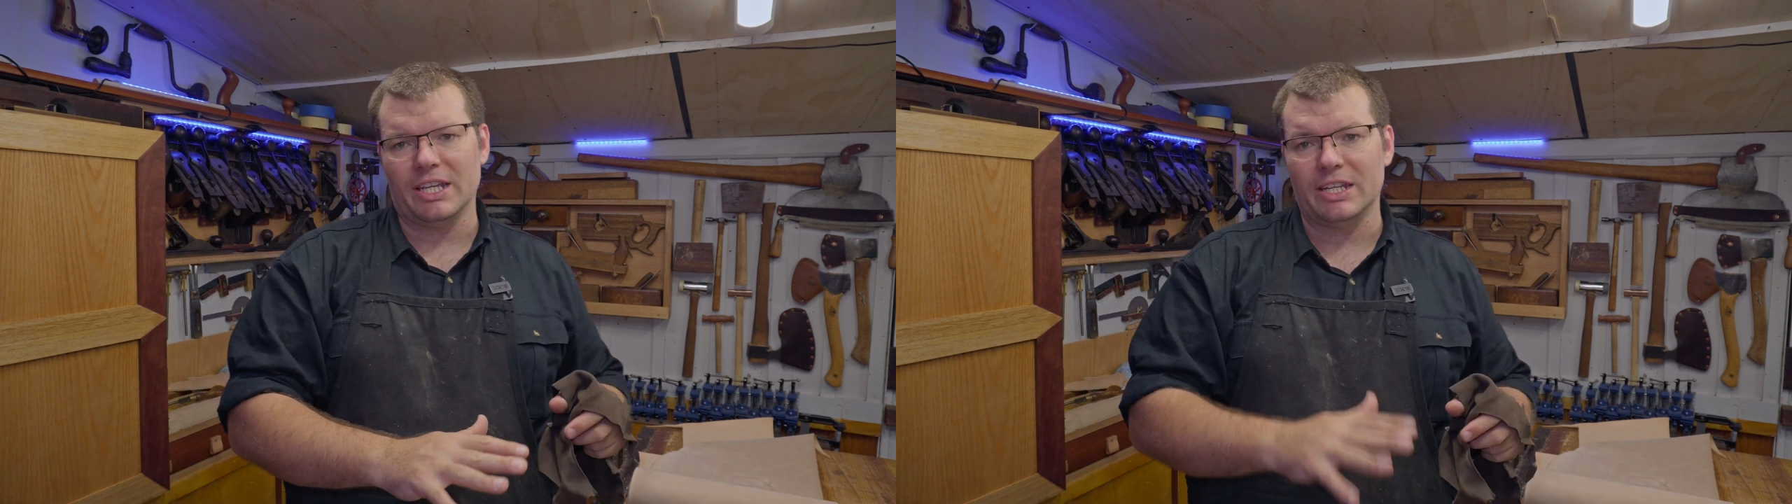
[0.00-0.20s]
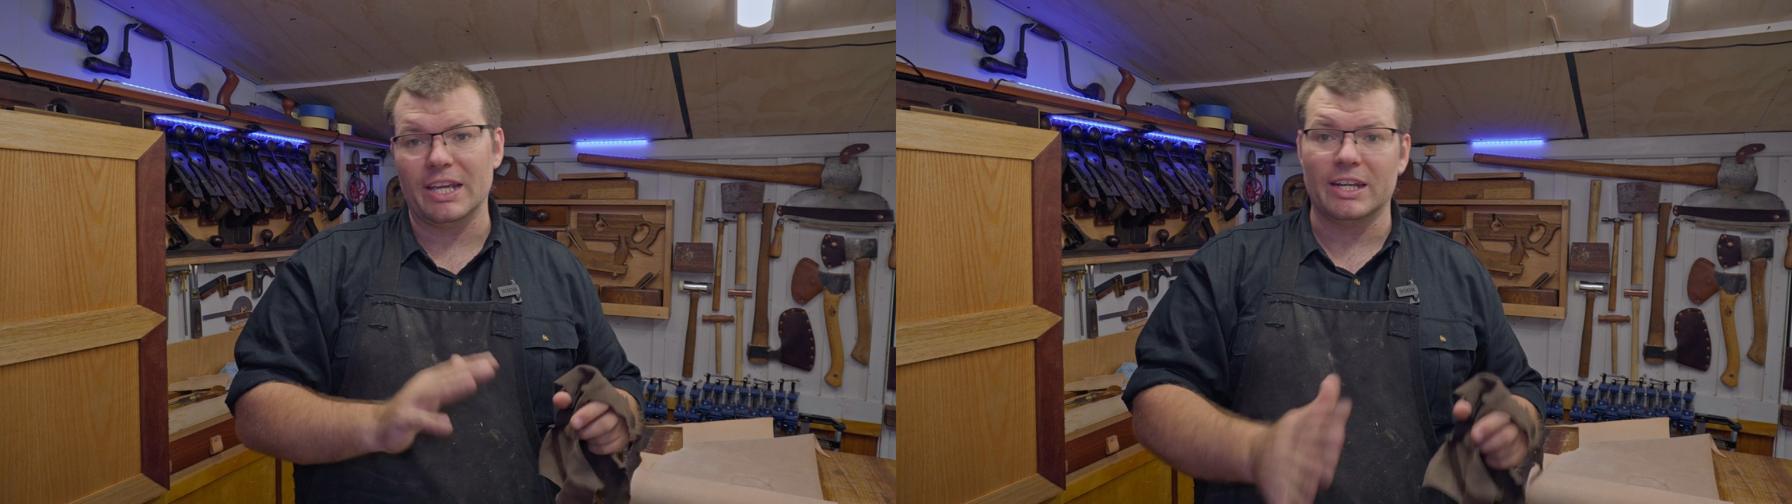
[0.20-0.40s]

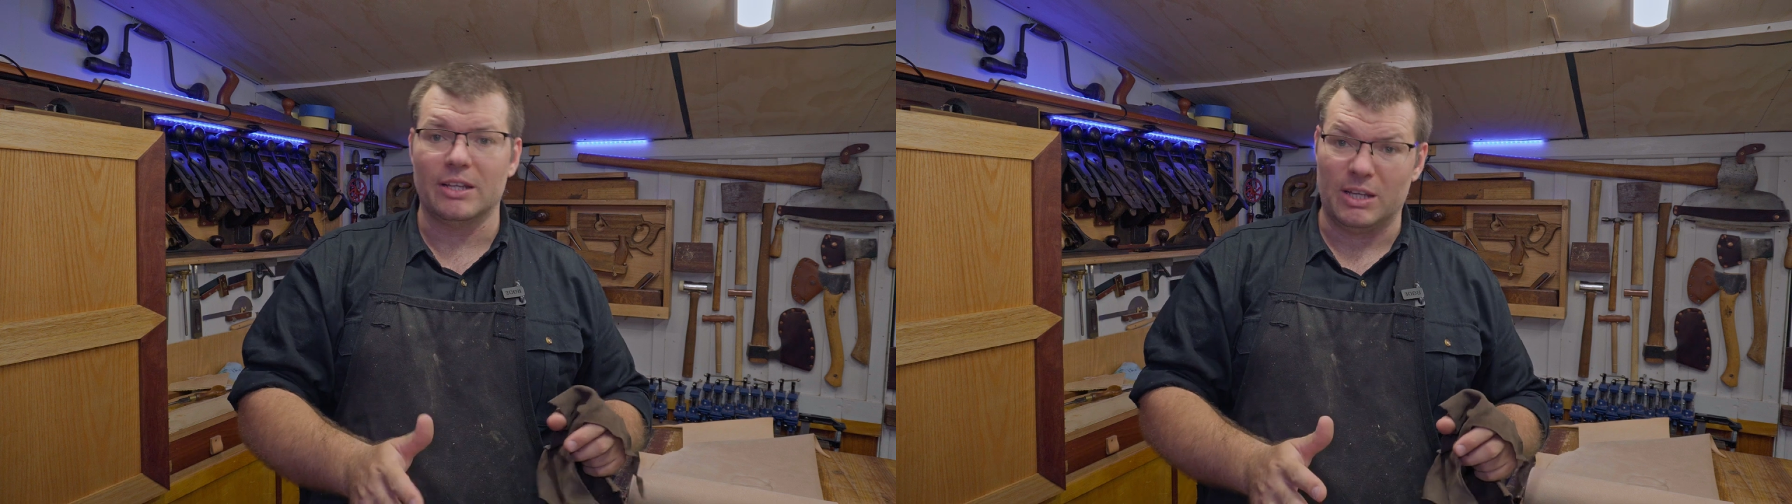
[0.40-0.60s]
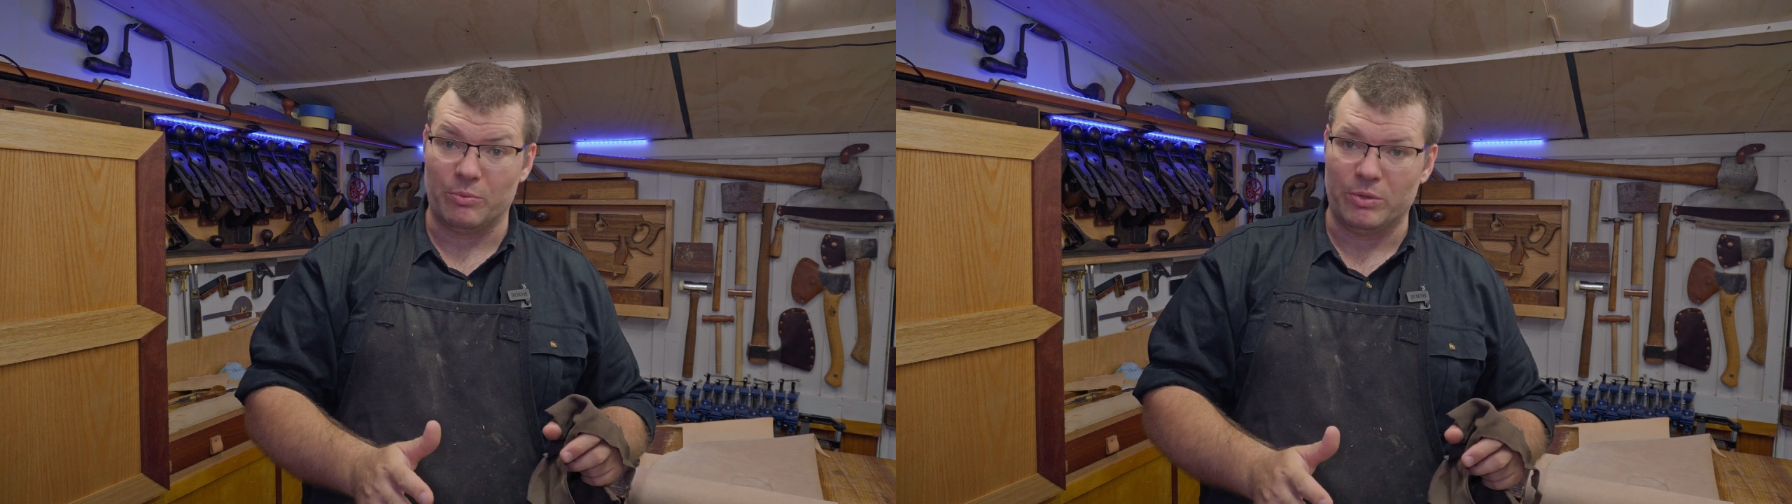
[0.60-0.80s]
it down,
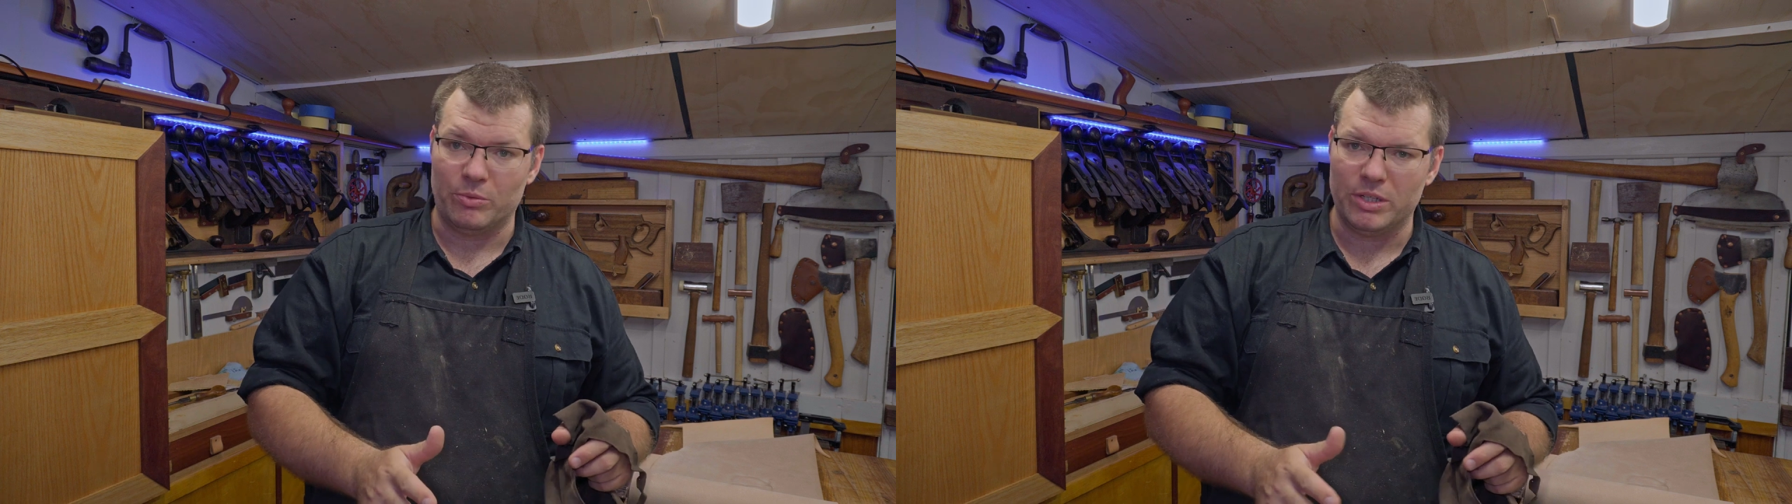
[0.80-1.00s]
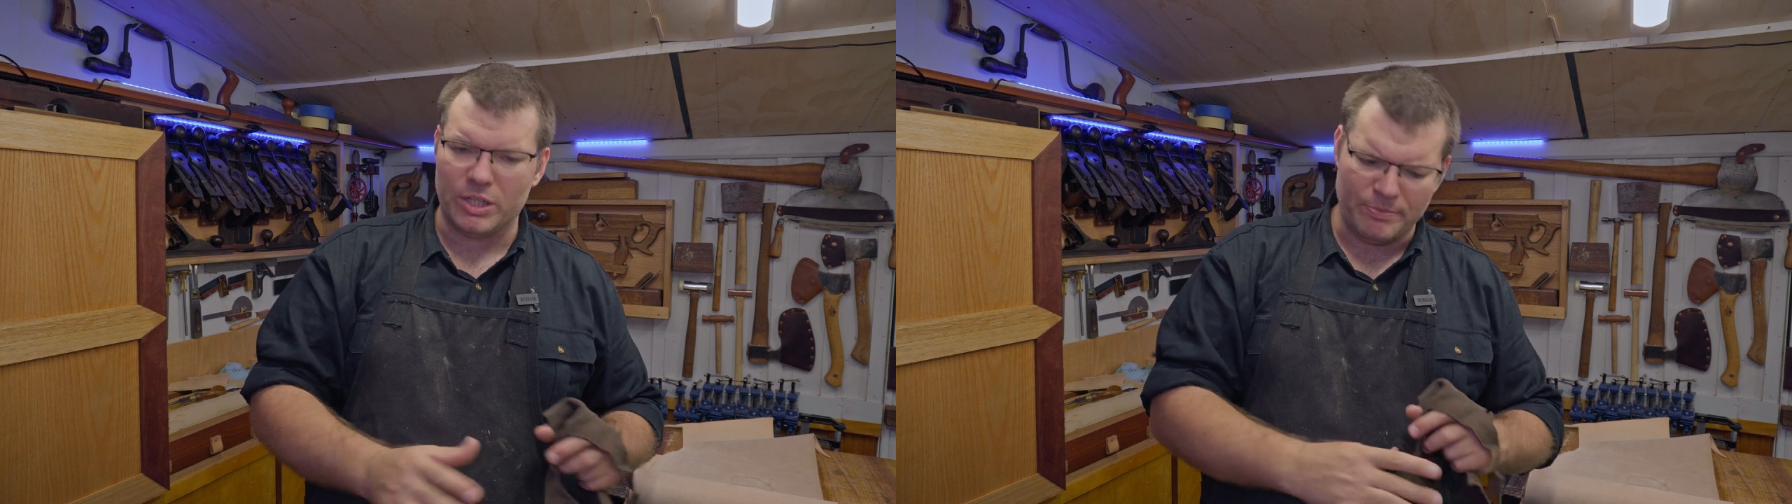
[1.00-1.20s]
it will
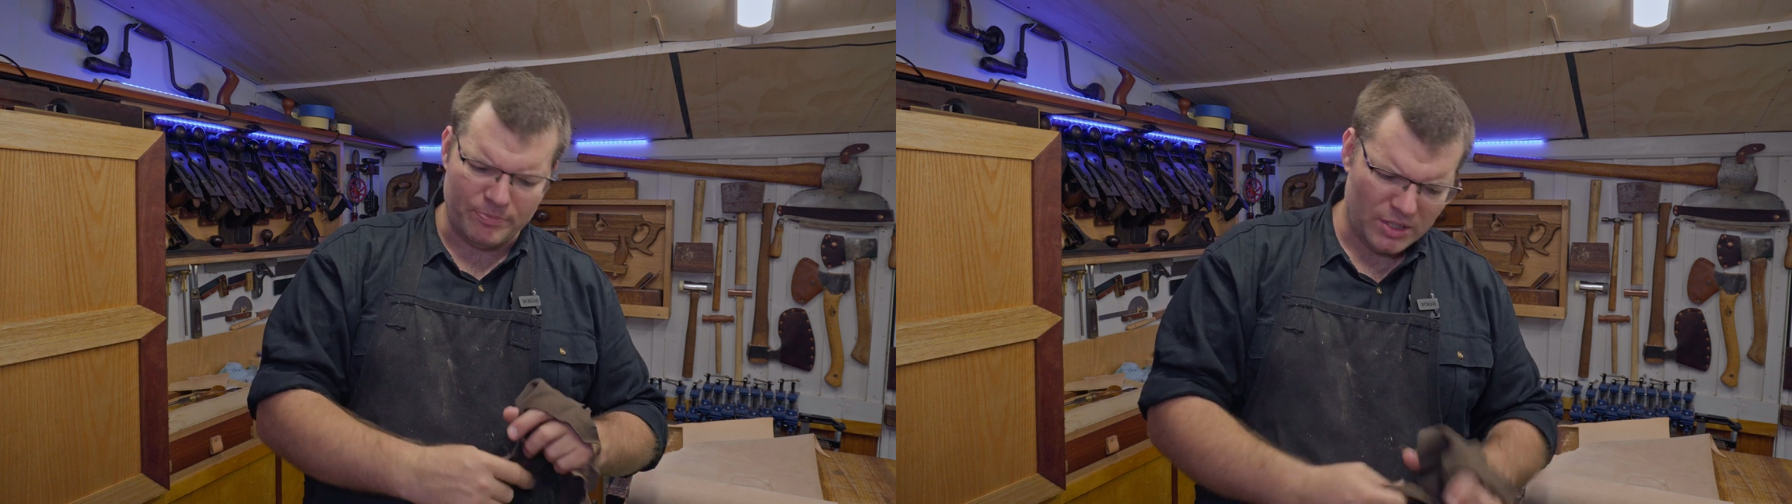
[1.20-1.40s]
work.